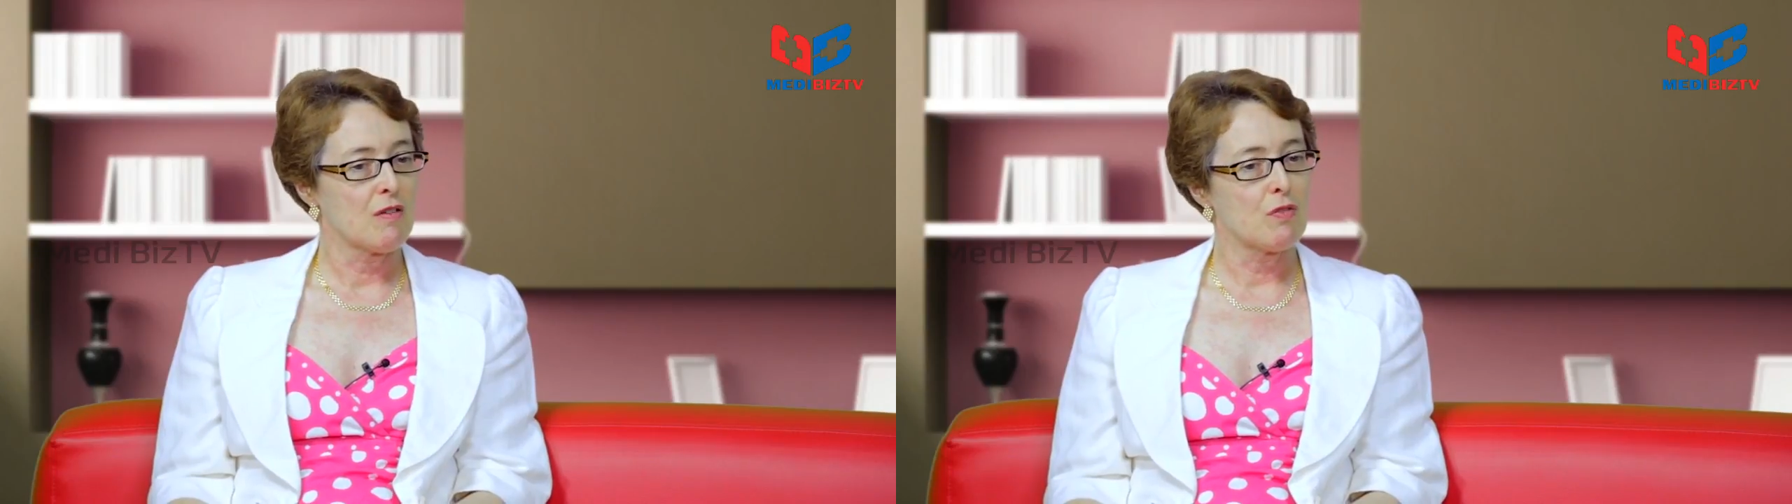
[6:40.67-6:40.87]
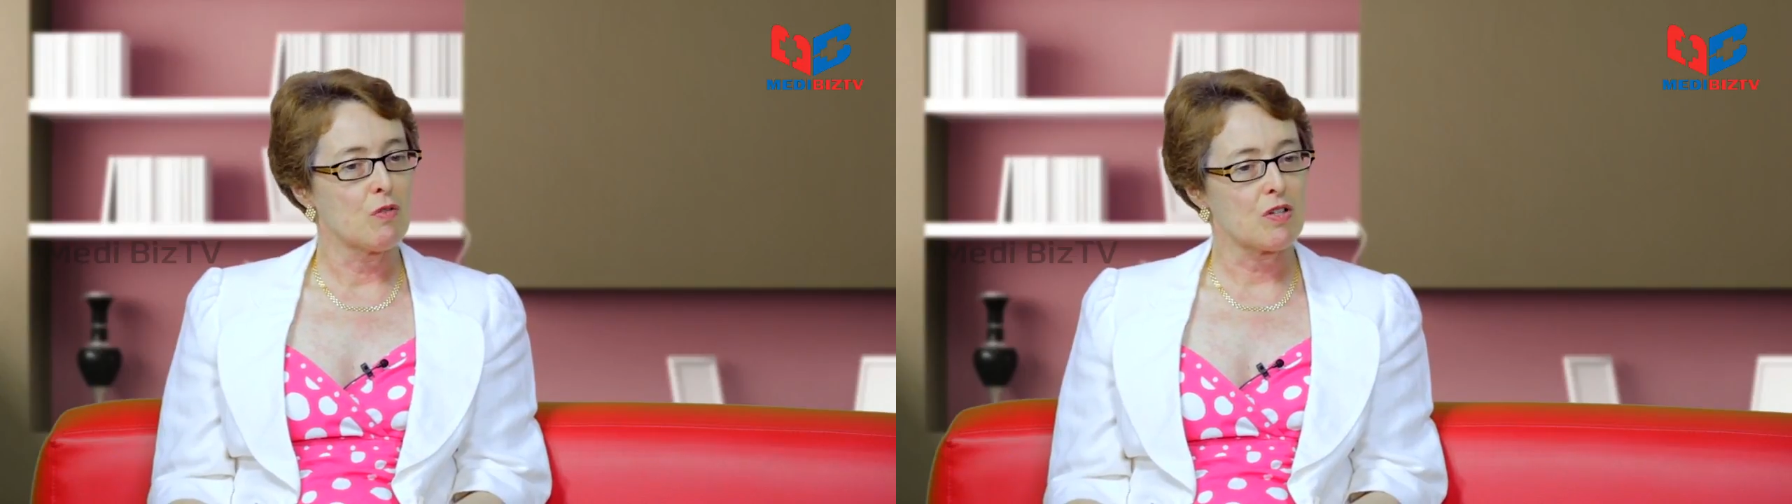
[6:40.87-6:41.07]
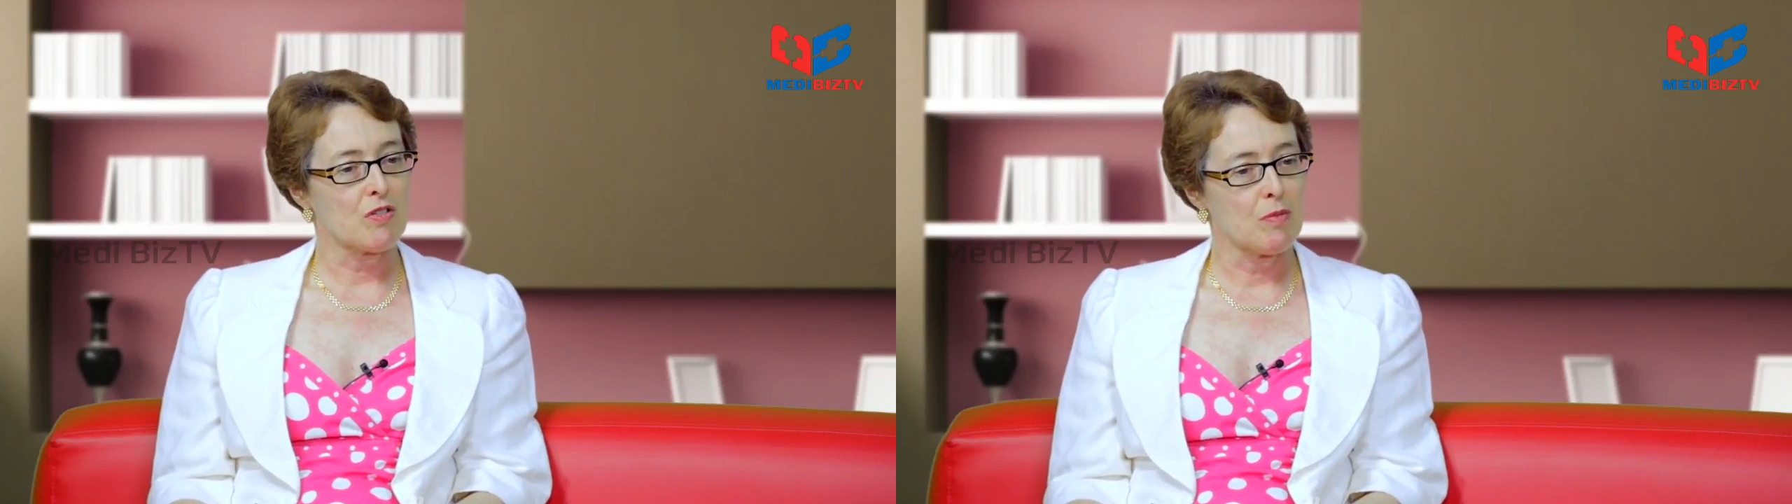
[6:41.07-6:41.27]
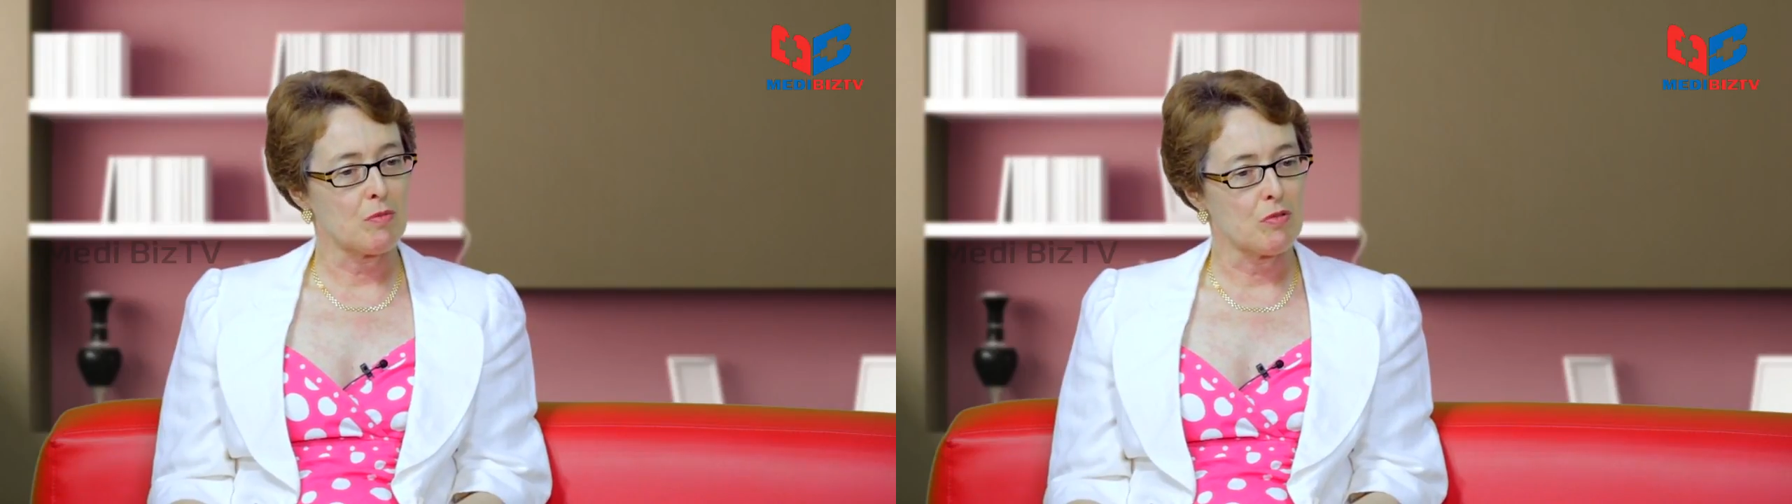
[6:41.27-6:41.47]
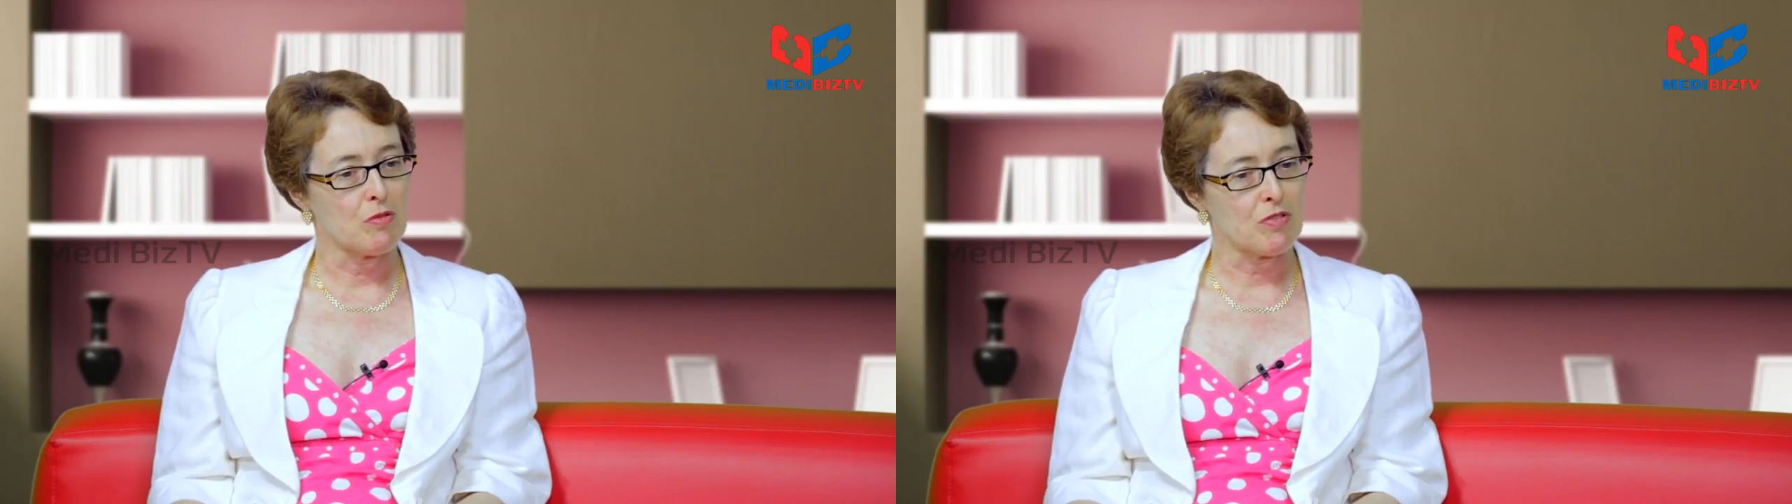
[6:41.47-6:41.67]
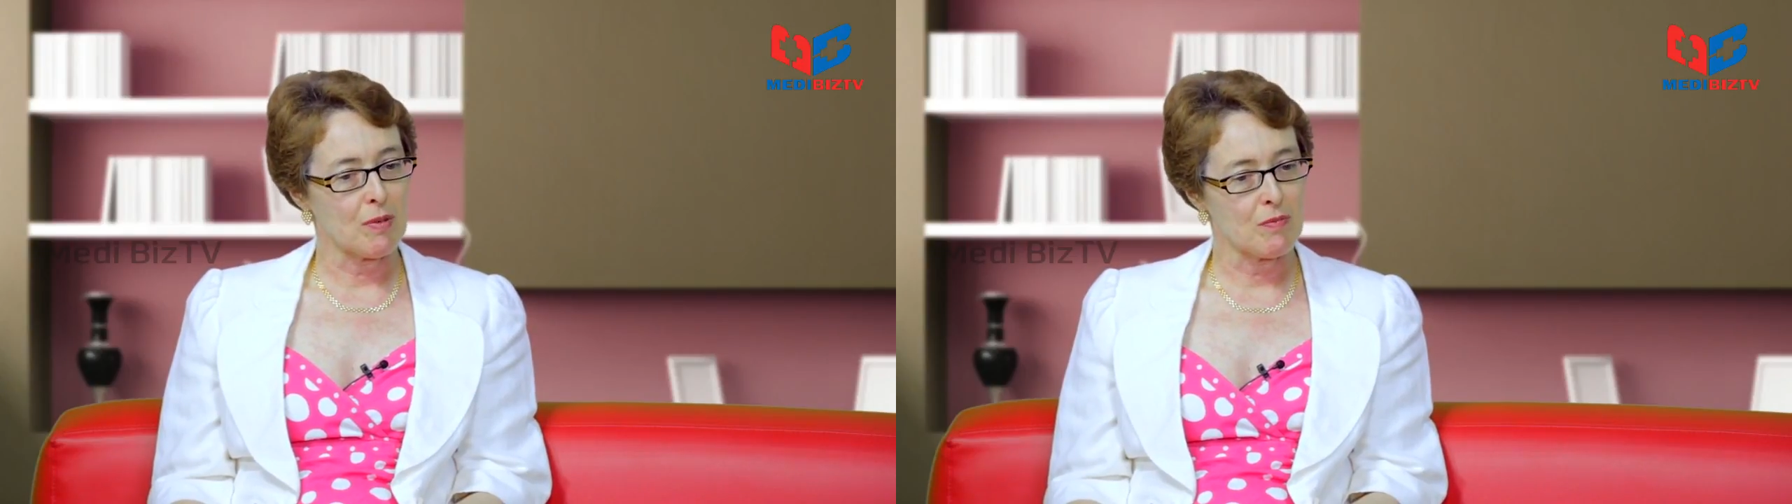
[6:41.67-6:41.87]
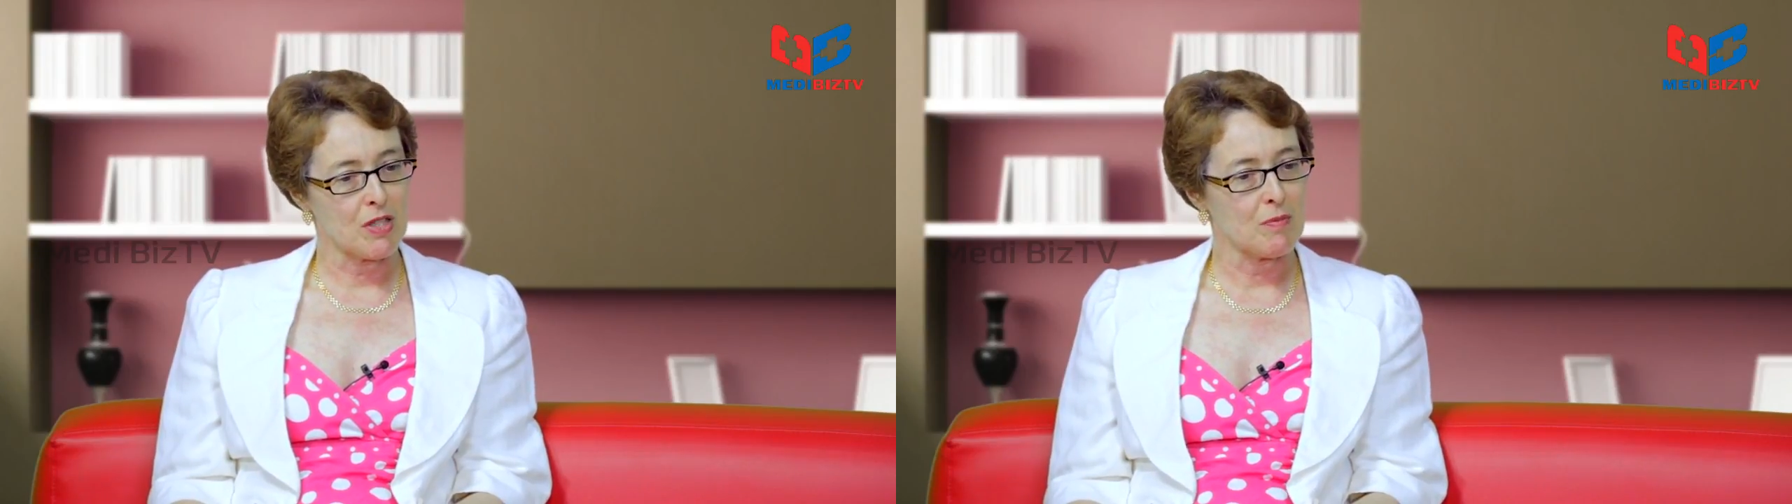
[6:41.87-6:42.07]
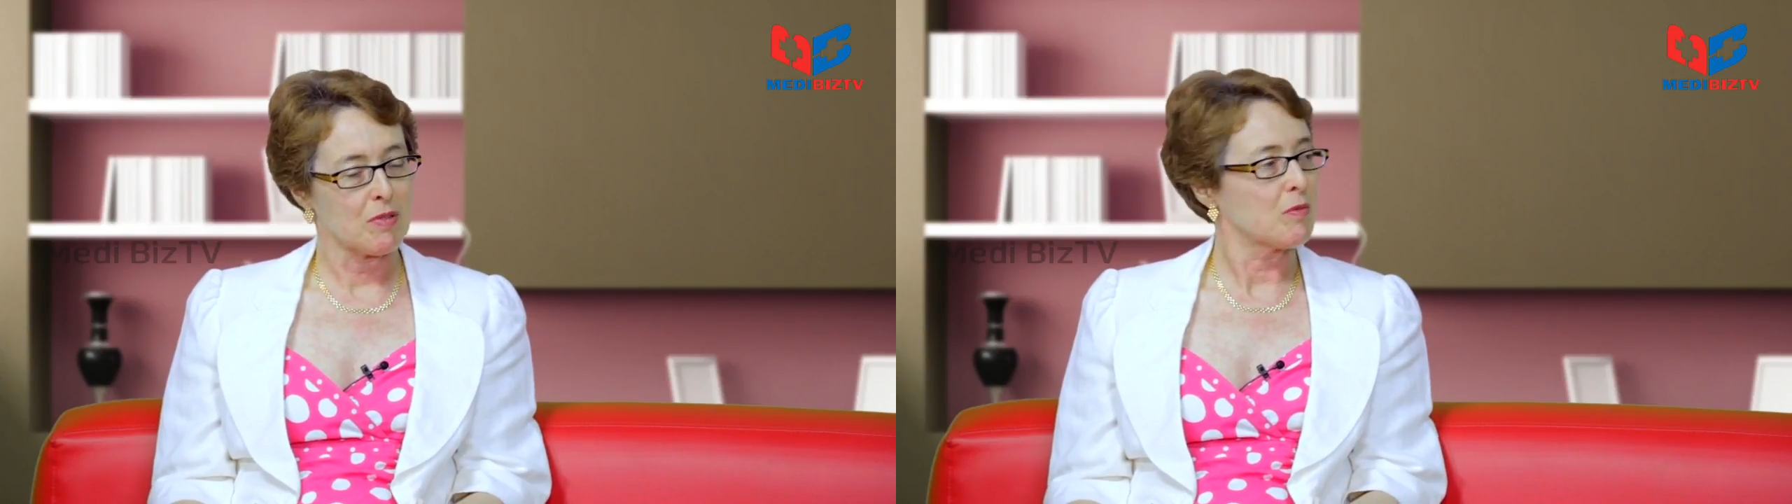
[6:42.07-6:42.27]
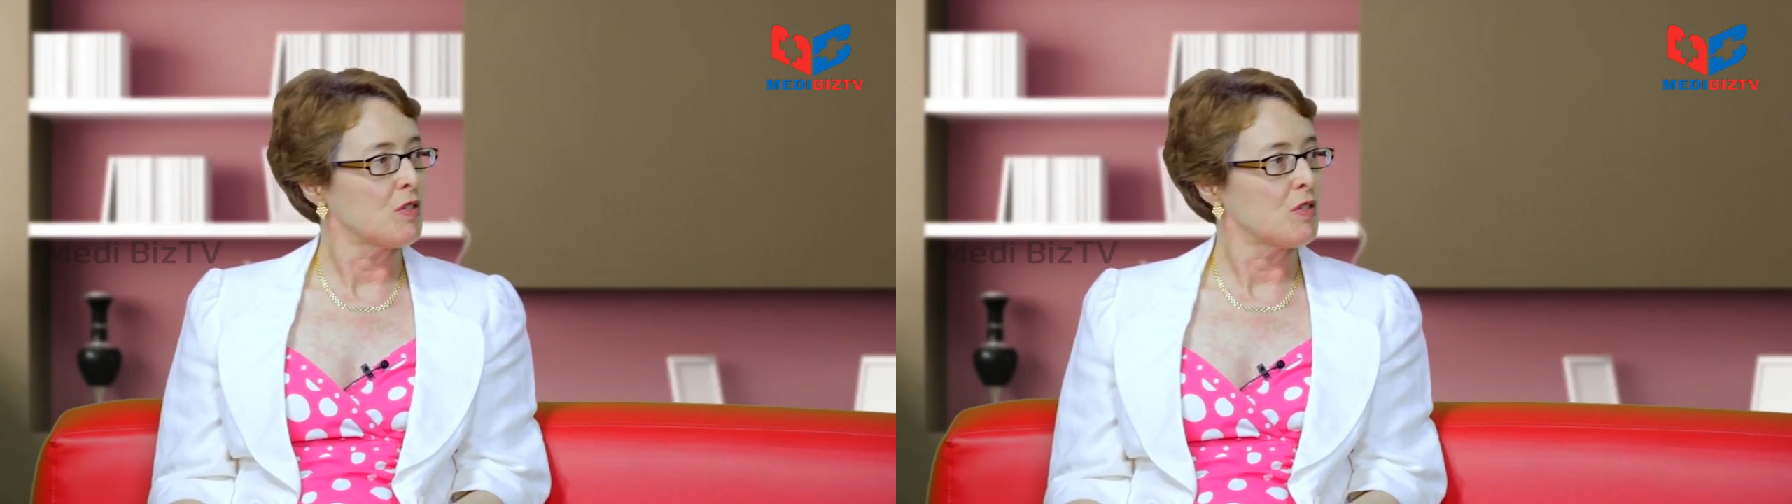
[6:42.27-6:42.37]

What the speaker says: for example, sometimes I'm